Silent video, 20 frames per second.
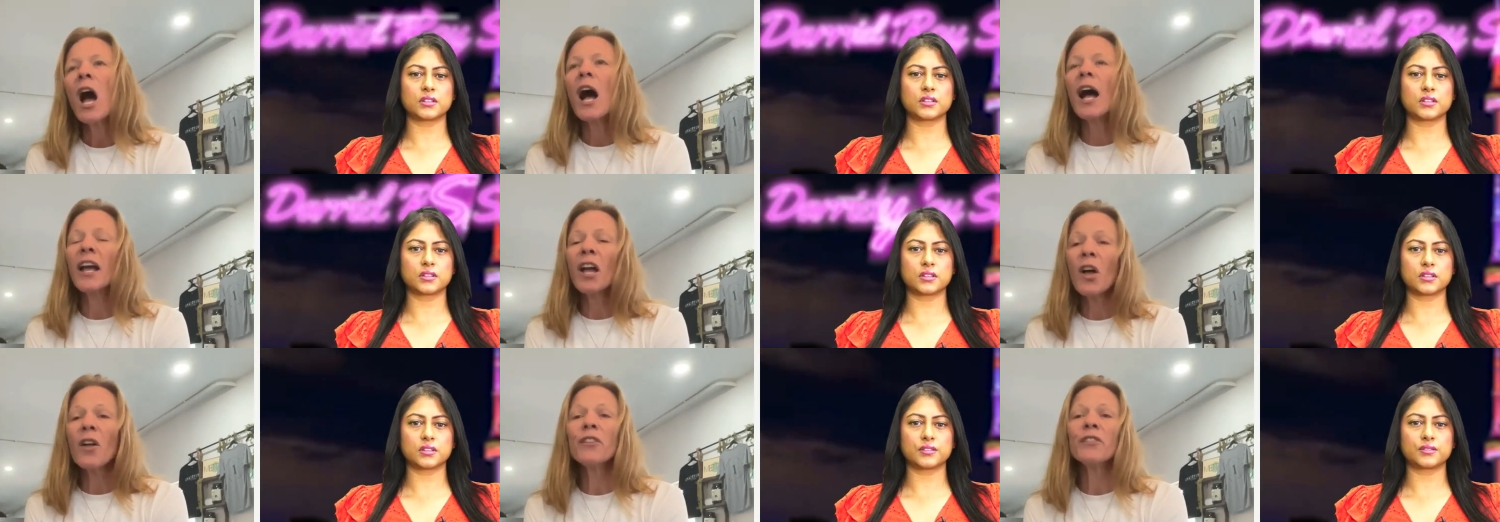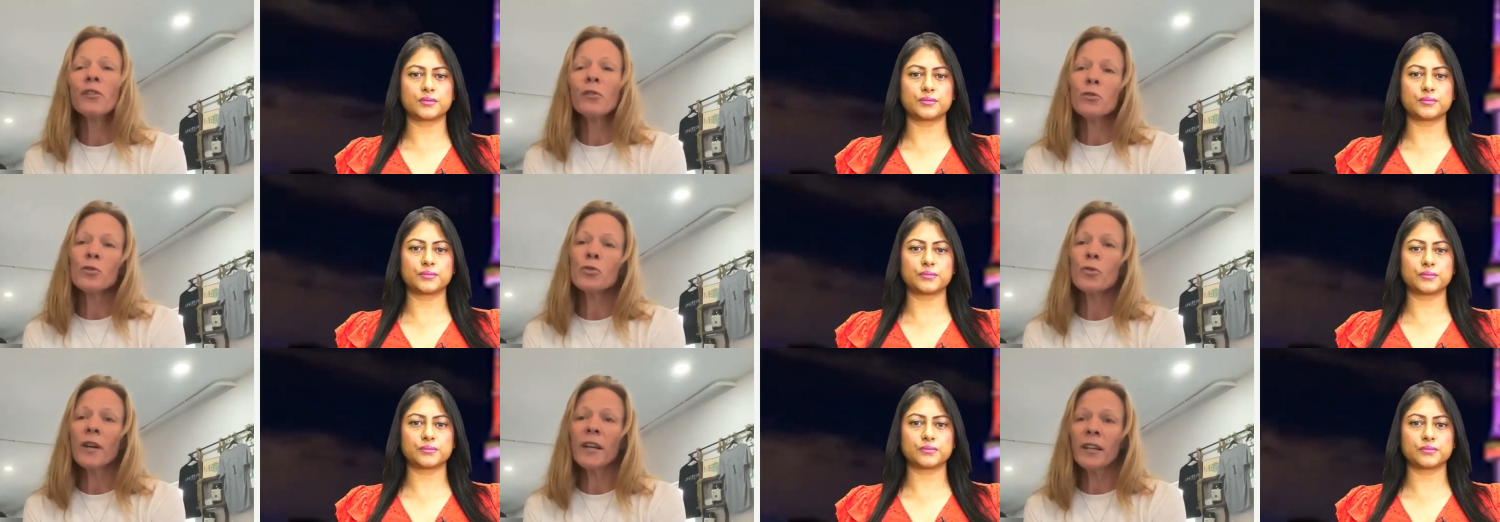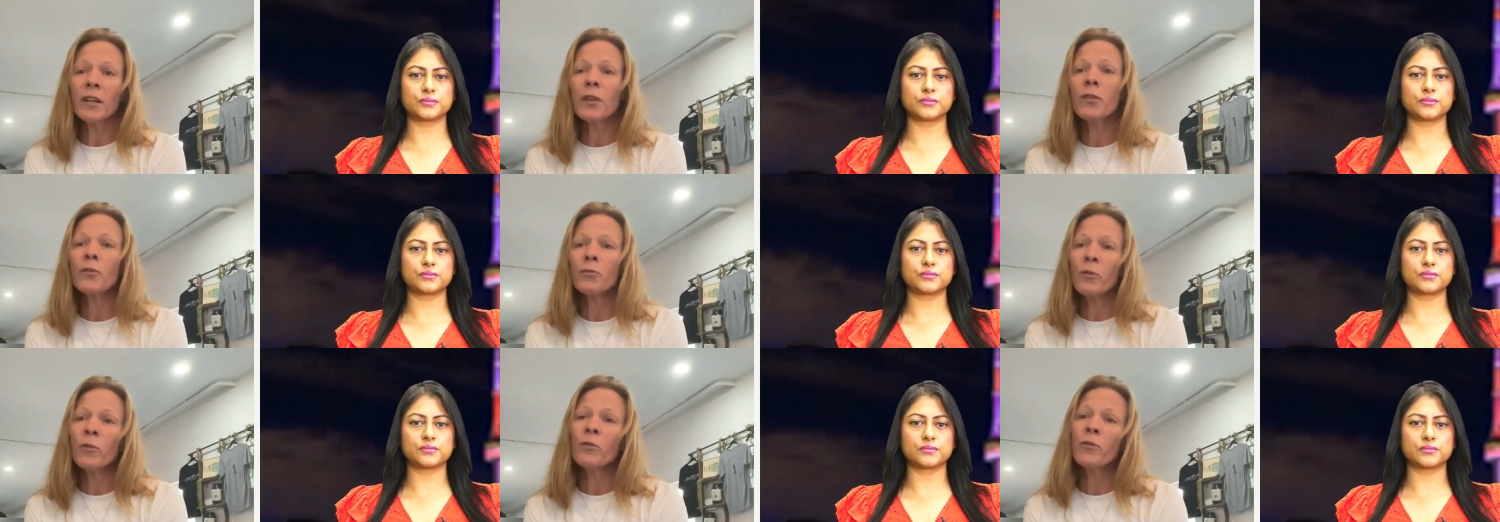Speaker 1: I also
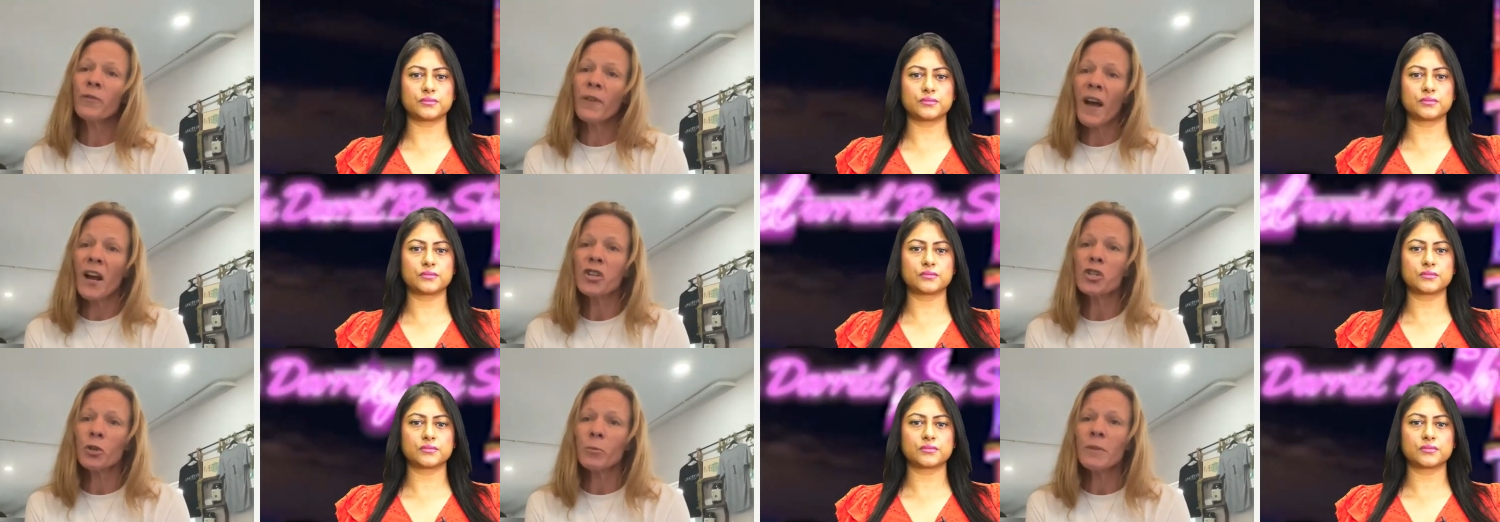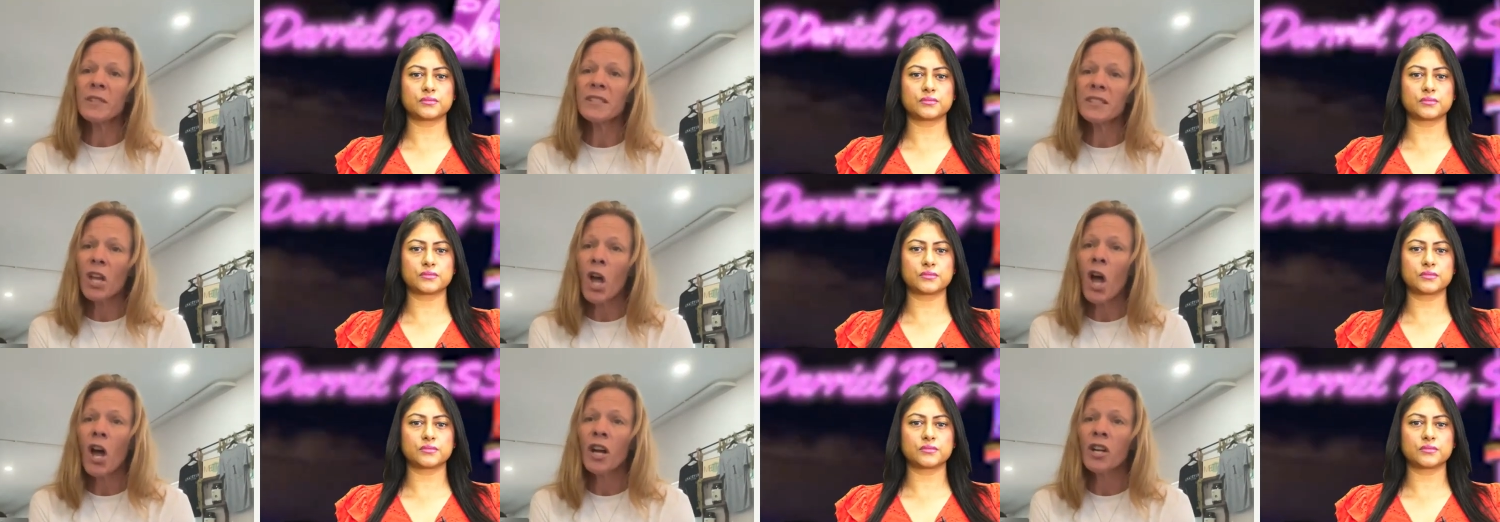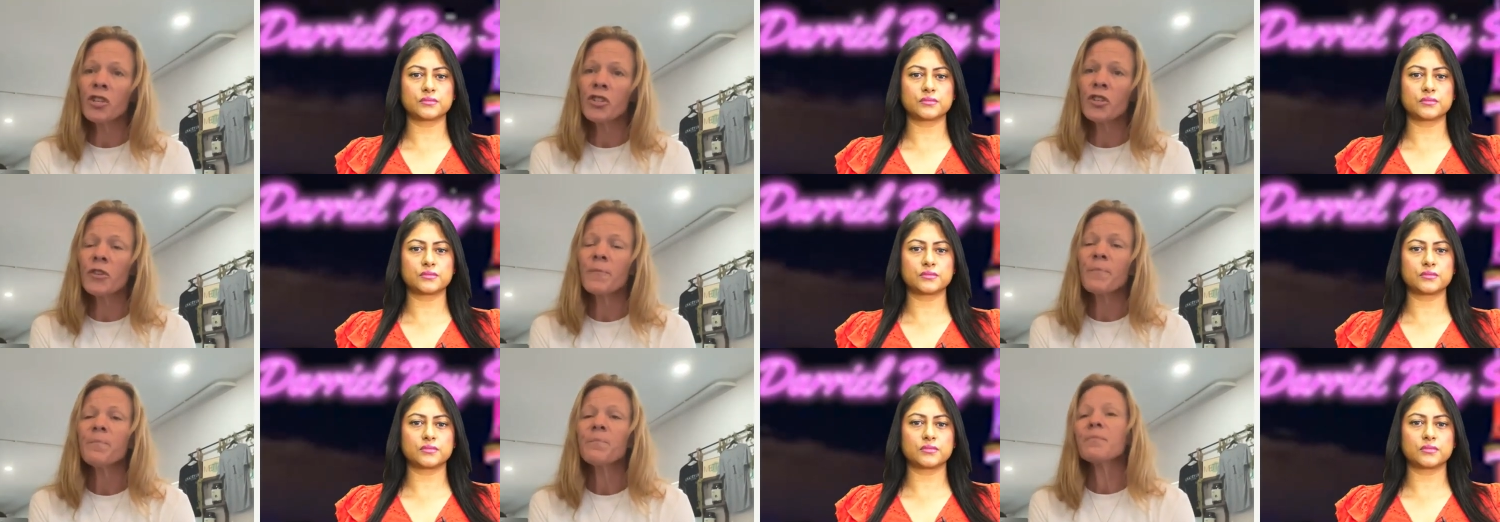treated through fascial
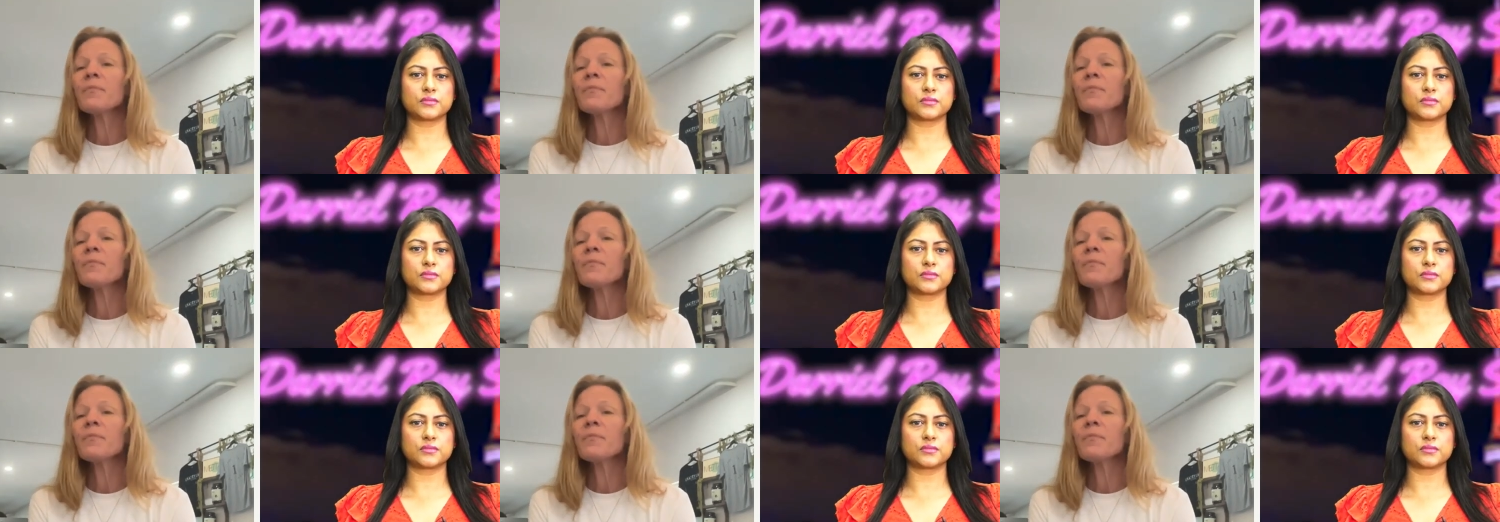massage